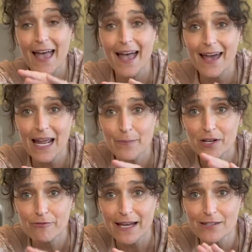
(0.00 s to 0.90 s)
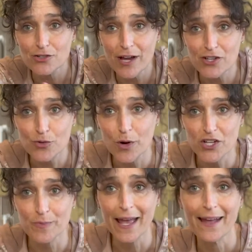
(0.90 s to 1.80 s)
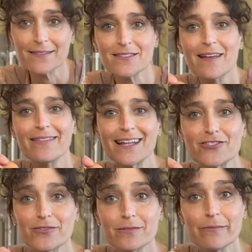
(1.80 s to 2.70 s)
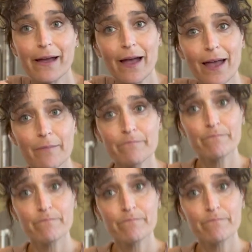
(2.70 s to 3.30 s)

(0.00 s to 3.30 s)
And I put it right in the trash and wash my hands. That's just the way I am.